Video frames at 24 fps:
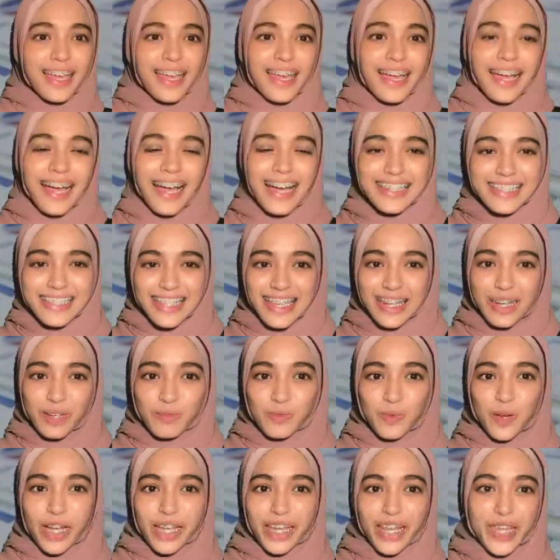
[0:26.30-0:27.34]

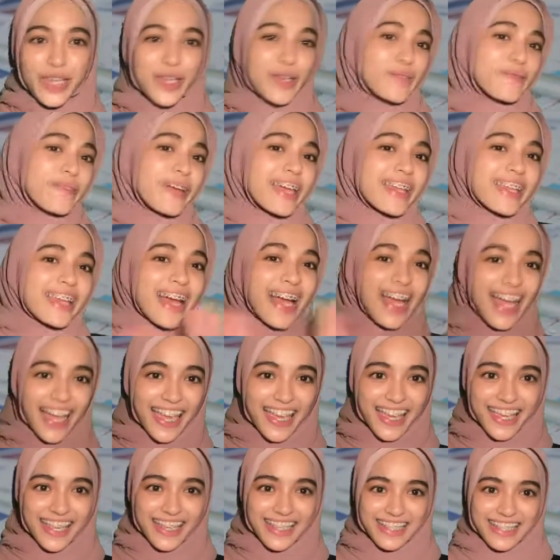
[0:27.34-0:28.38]
Assalamualaikum and
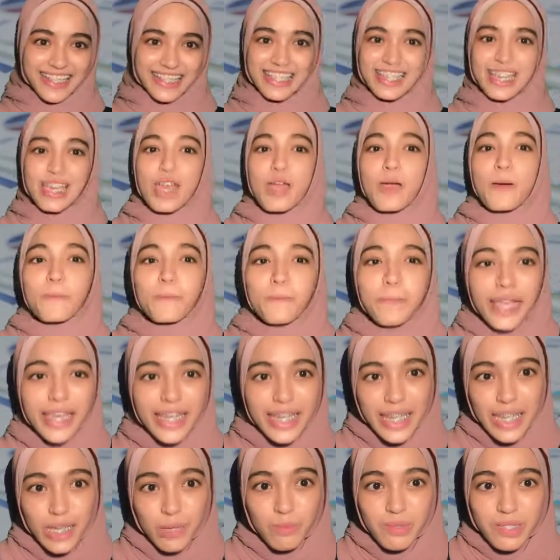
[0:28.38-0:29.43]
hi. My
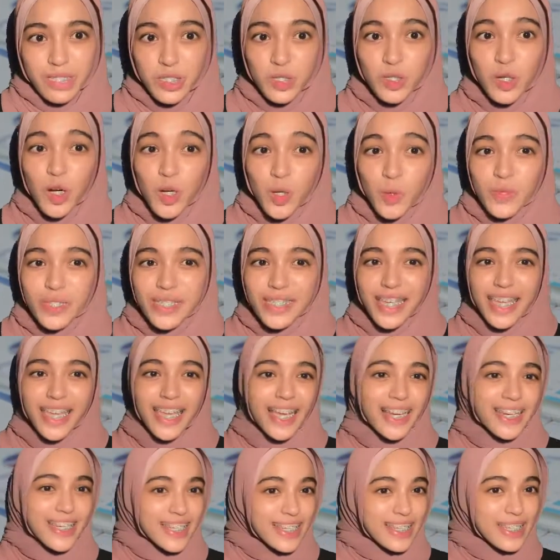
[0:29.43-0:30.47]
name is Nur Kun
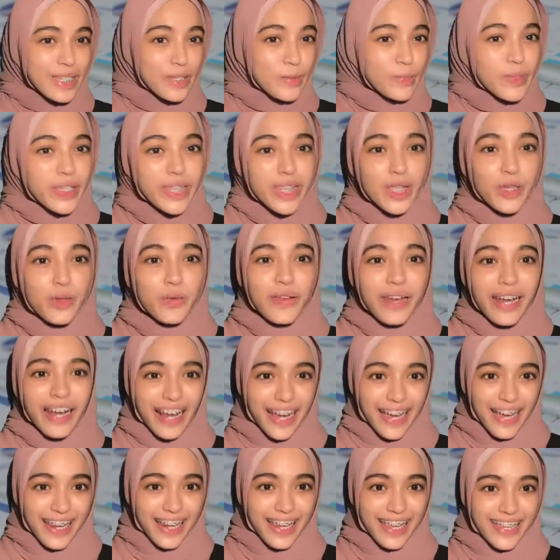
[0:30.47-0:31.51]
Sayang Dini binti
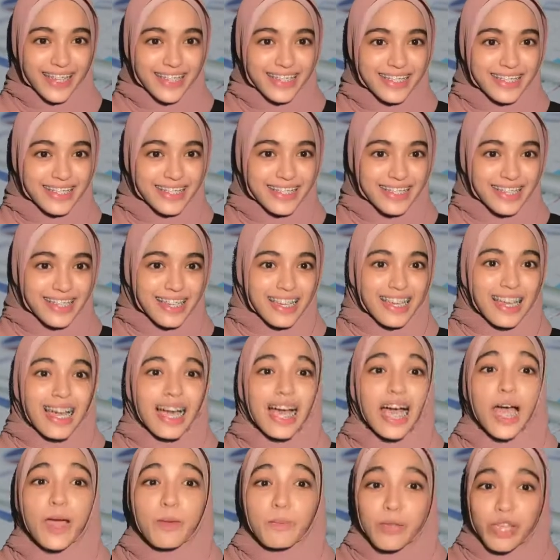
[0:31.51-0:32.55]
Wirakainai.
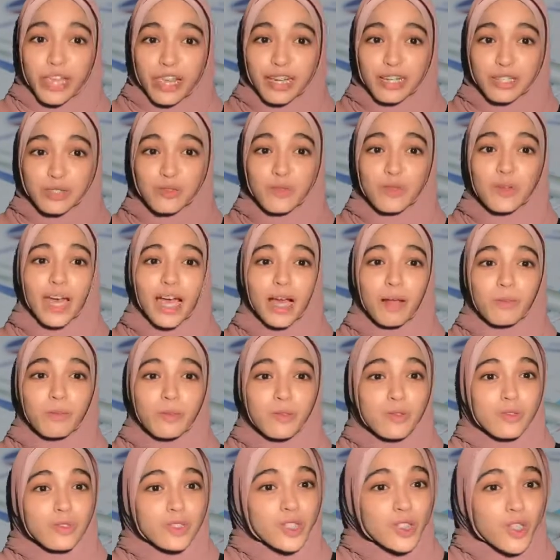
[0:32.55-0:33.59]
I'm here to help
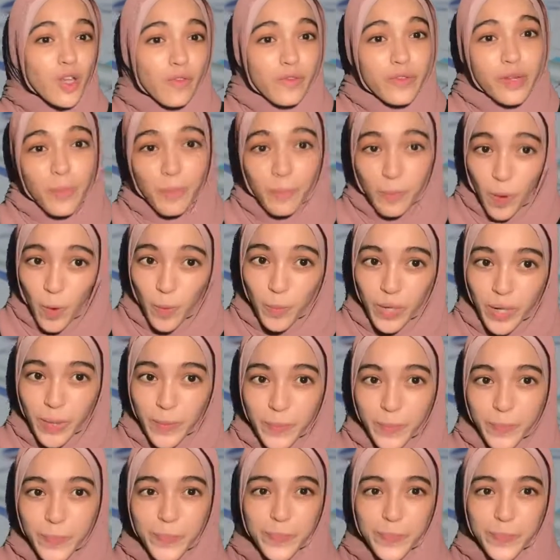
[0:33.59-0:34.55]
you to solve the problem.